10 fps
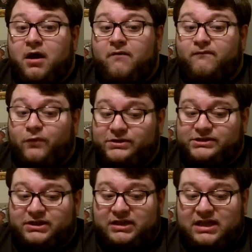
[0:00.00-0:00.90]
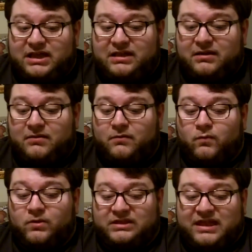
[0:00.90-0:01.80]
Unfortunately,
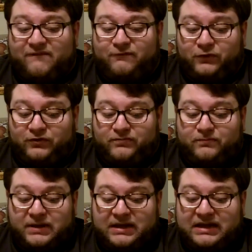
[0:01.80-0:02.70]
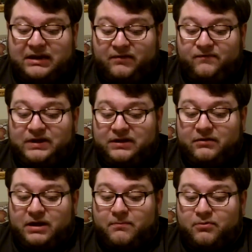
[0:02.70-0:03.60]
with that first big year of
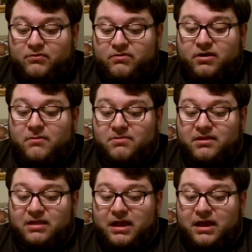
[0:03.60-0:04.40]
video game booths comes a